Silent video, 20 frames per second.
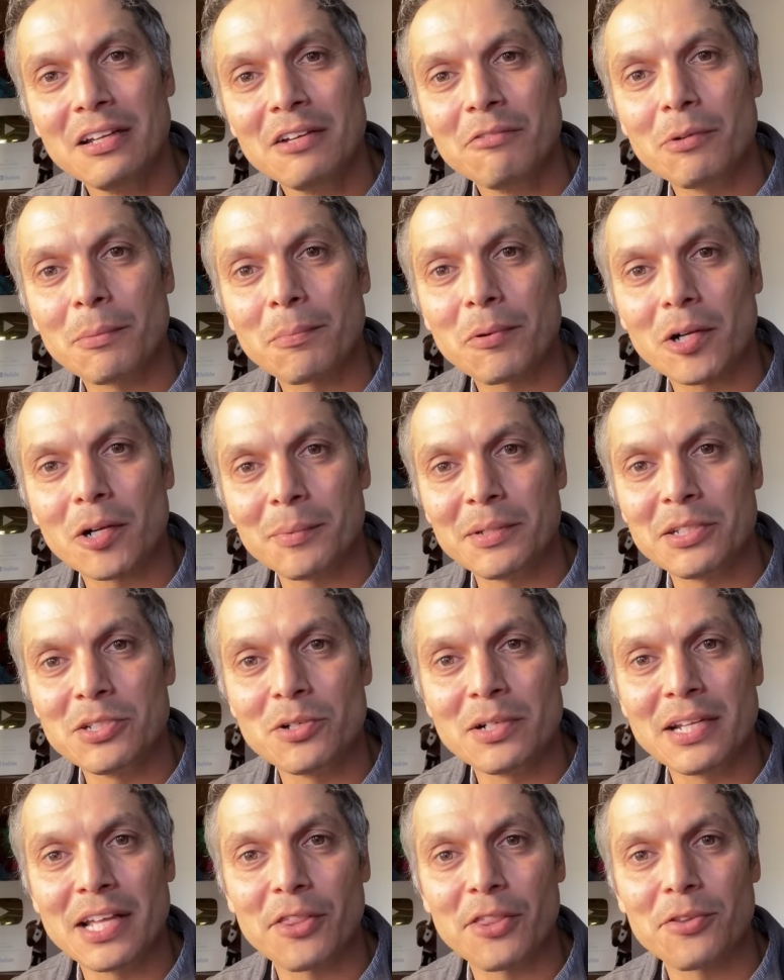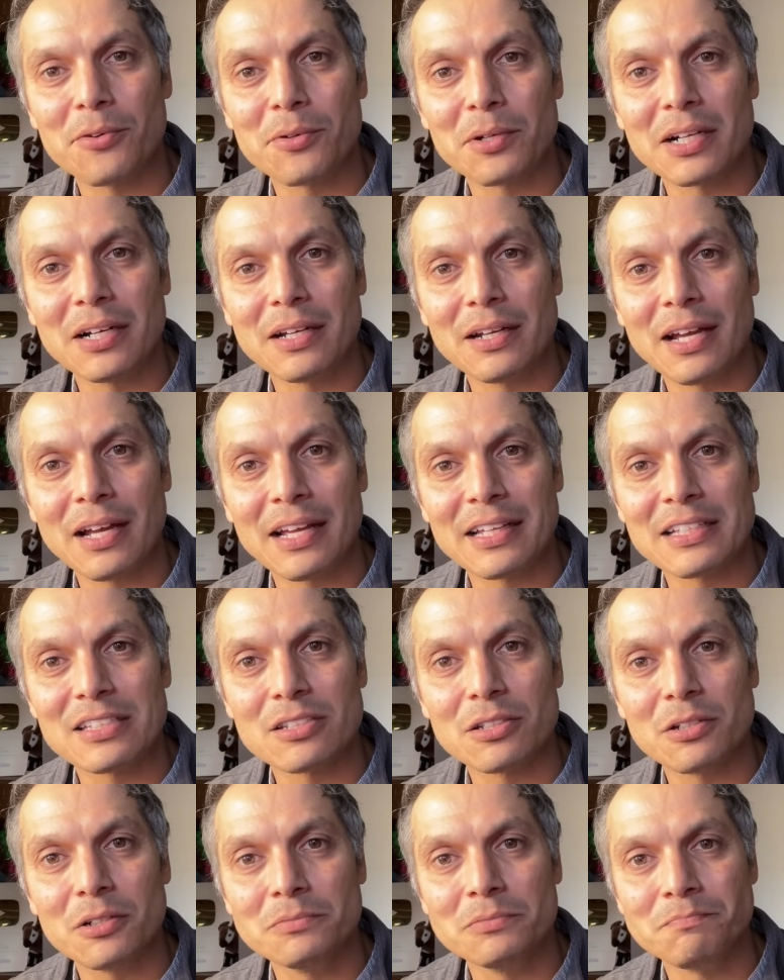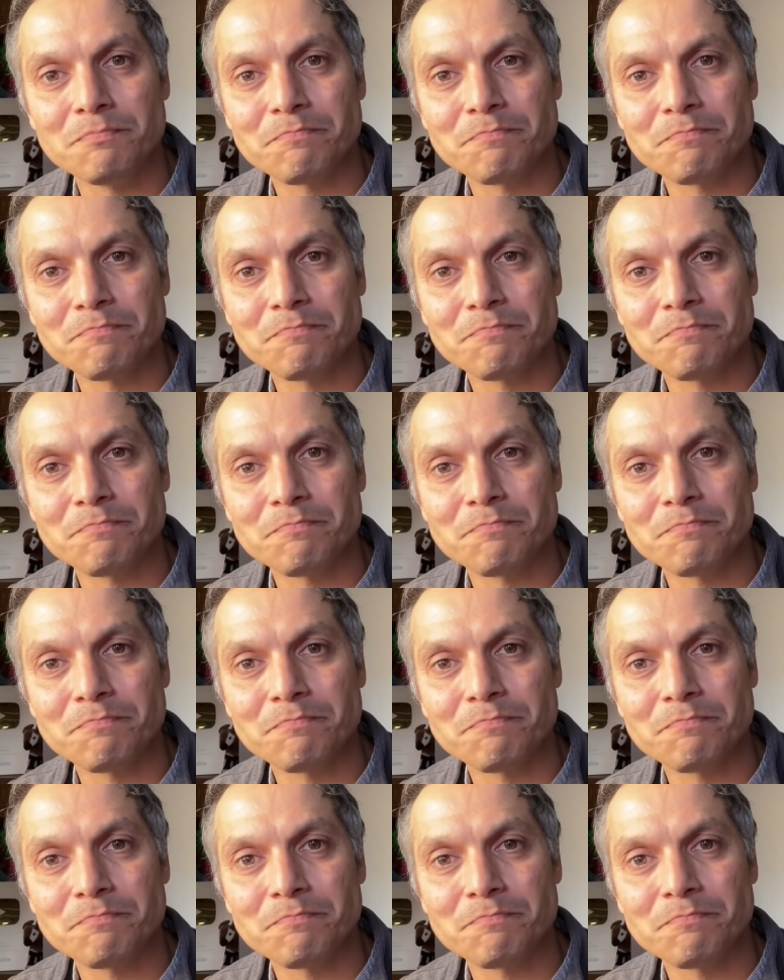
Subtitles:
we probably donate through Kanai, so